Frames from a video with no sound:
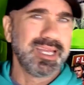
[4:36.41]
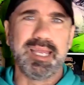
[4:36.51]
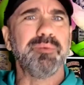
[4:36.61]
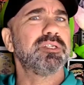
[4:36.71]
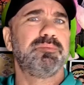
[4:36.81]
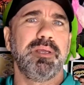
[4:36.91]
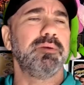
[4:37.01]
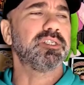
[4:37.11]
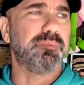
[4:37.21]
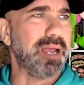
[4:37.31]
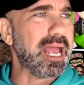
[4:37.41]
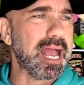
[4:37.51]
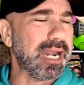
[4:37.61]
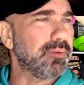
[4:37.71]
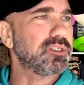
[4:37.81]
It was
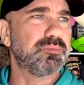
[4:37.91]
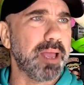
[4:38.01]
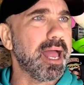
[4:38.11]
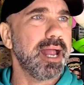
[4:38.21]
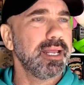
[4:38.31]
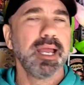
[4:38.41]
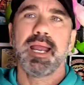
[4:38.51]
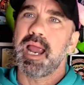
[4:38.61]
bad.